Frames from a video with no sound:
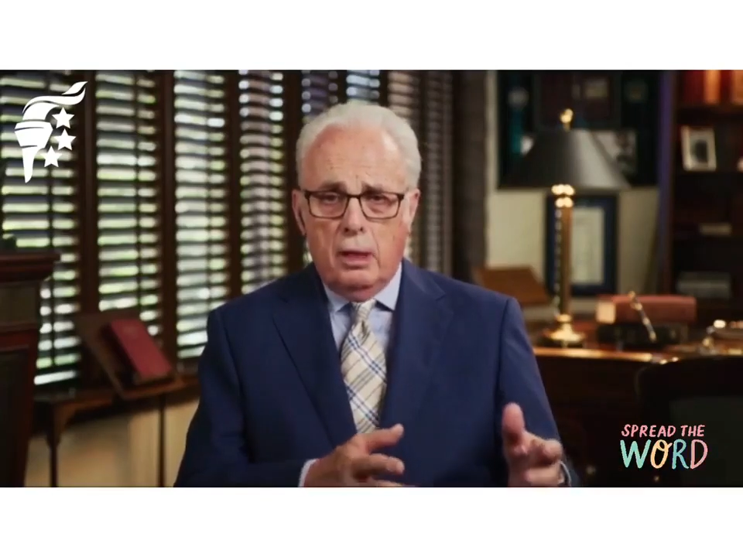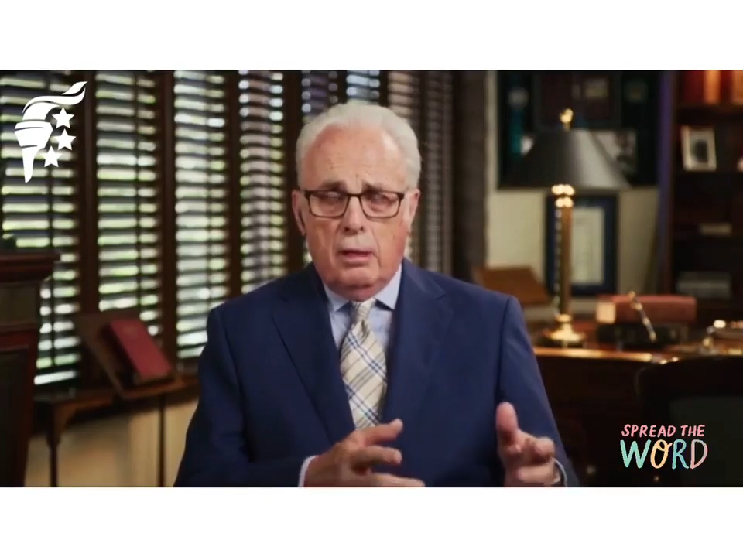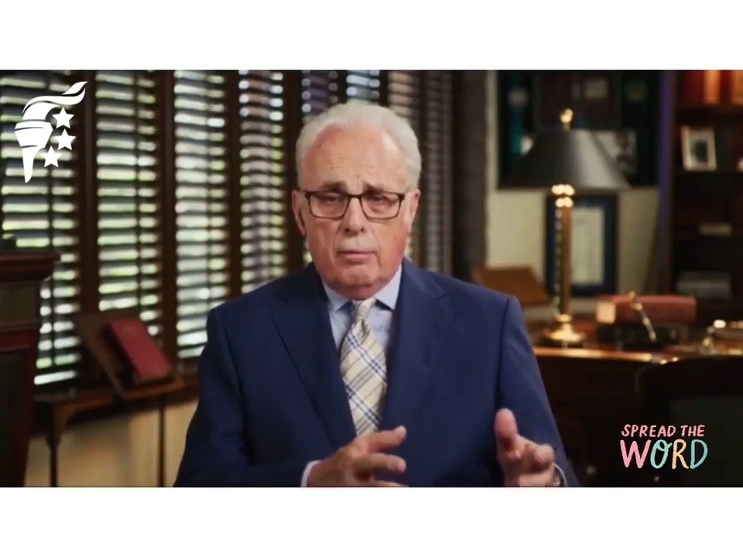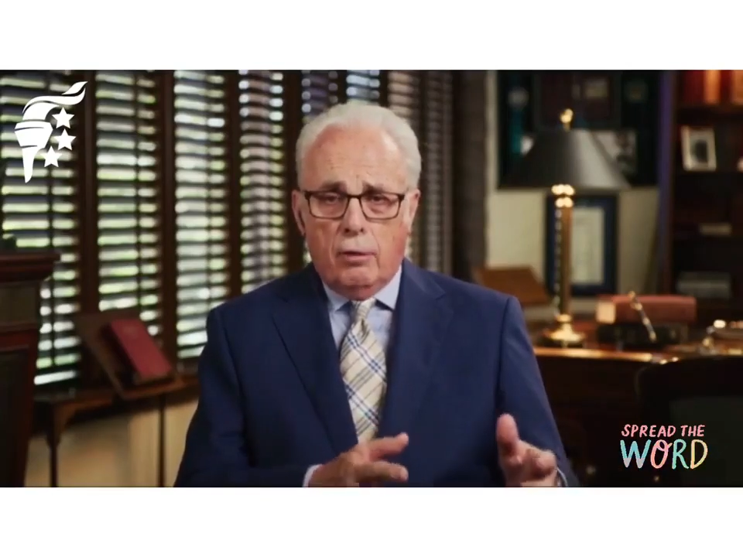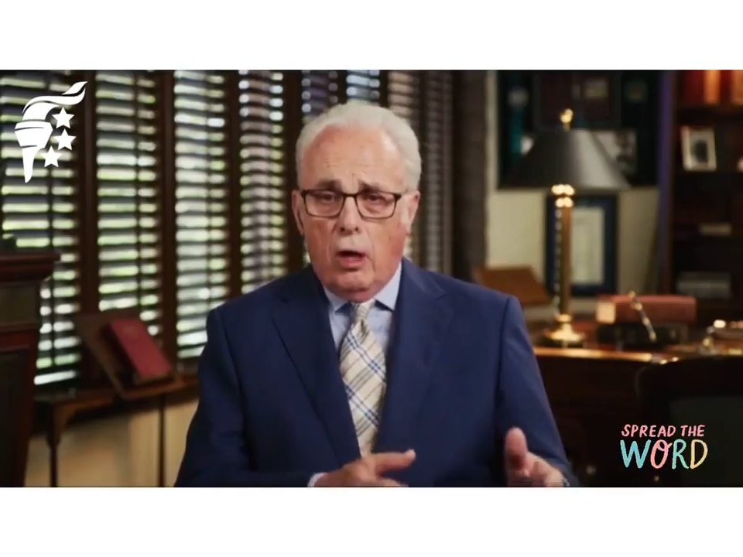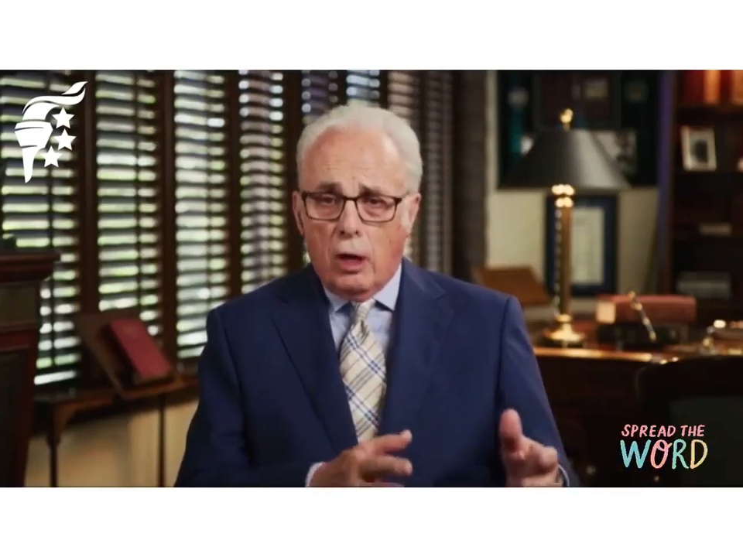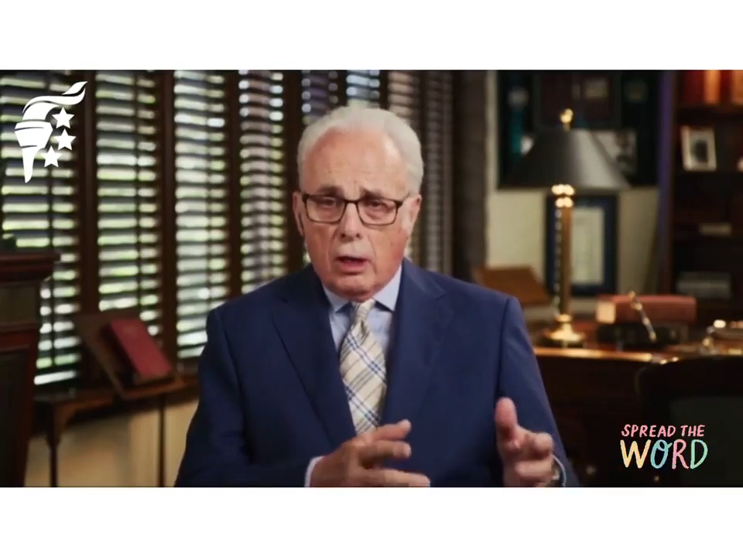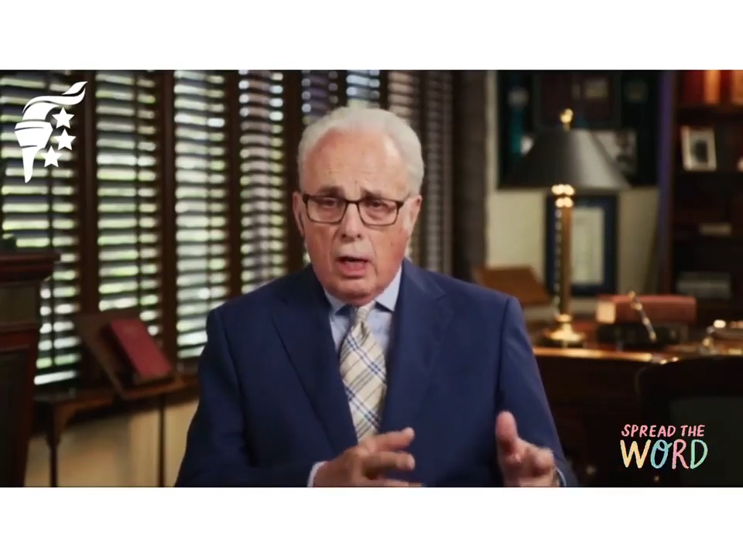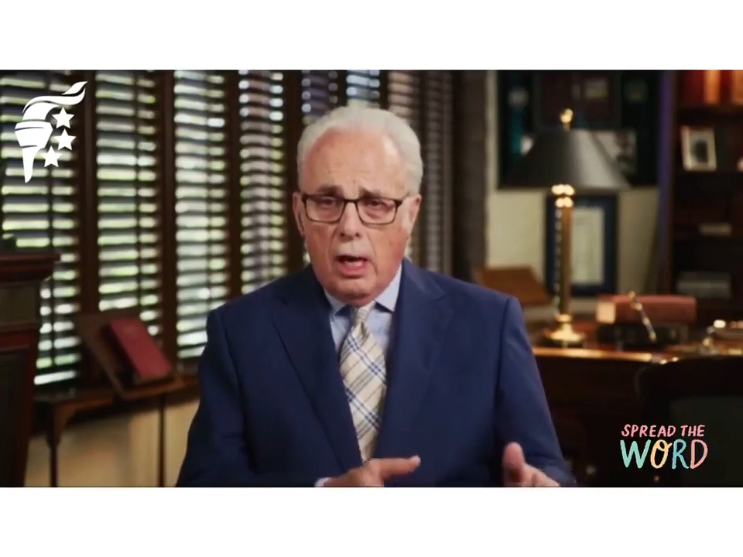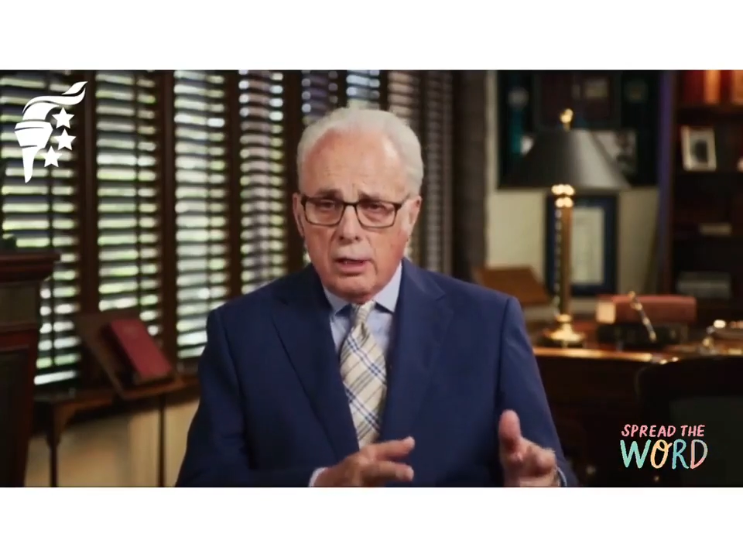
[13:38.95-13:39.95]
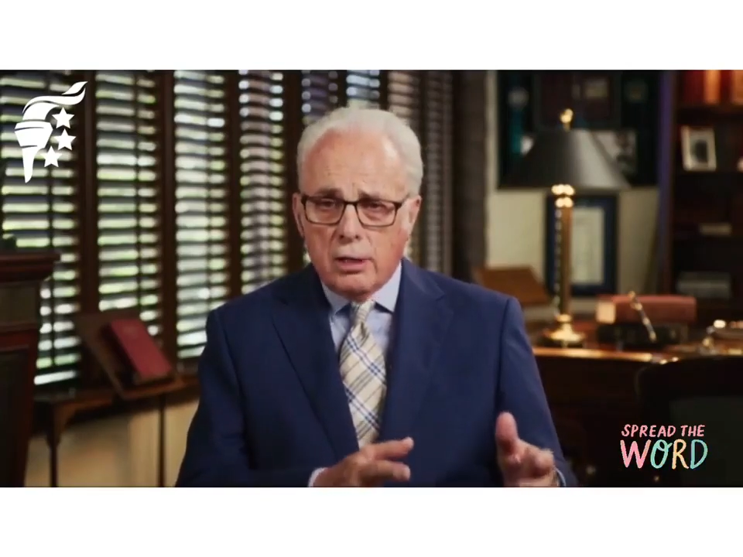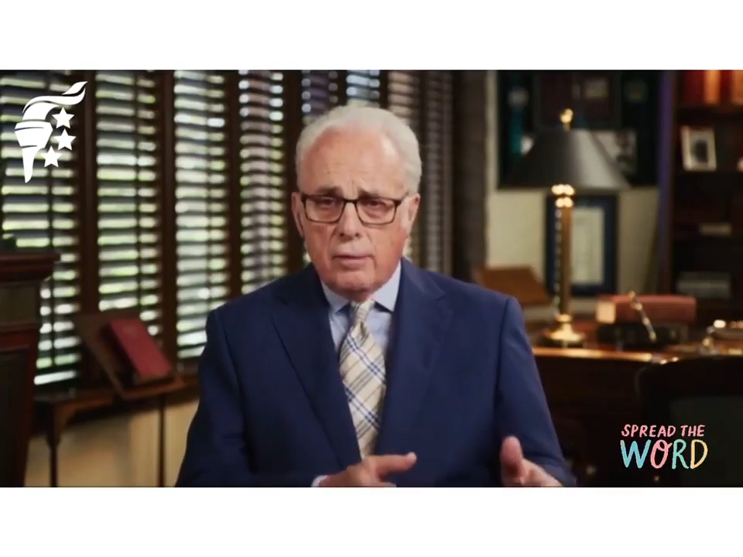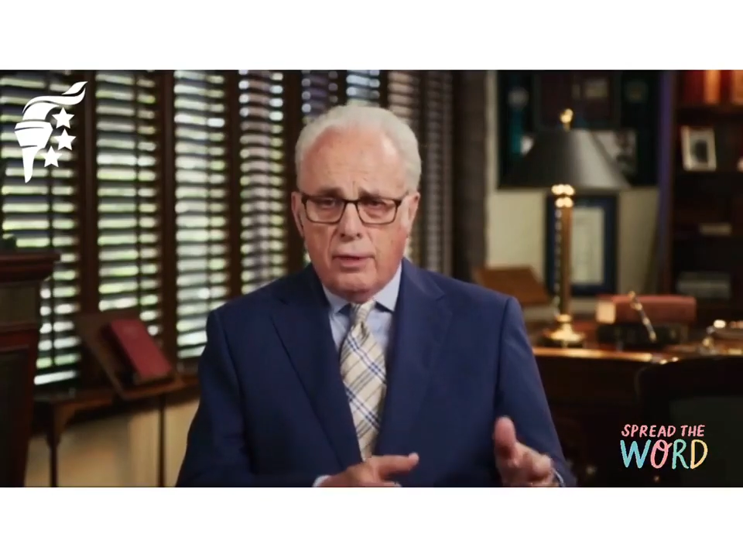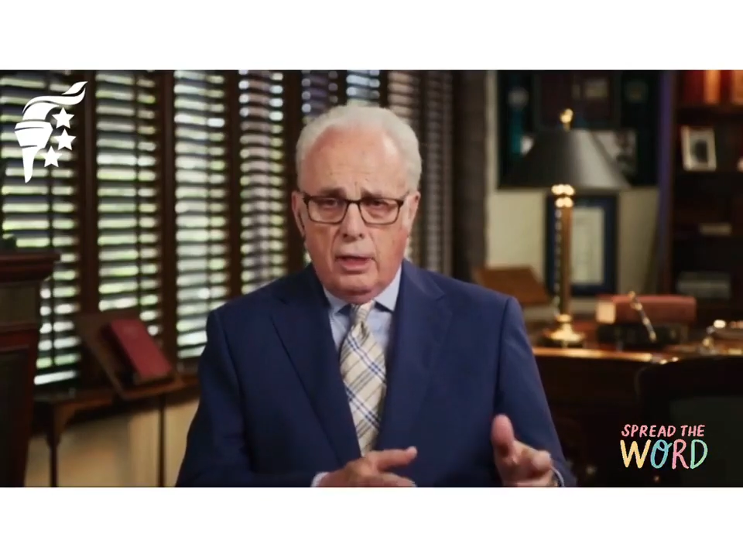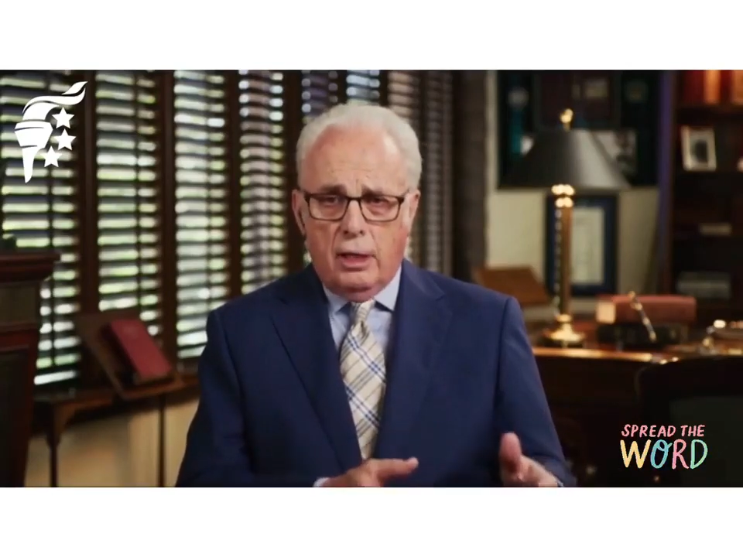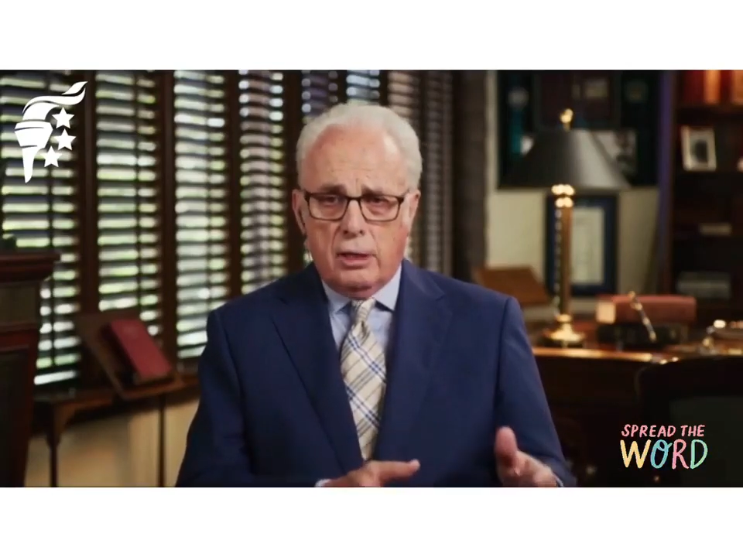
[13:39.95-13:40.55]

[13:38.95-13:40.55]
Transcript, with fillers: for all kinds of things,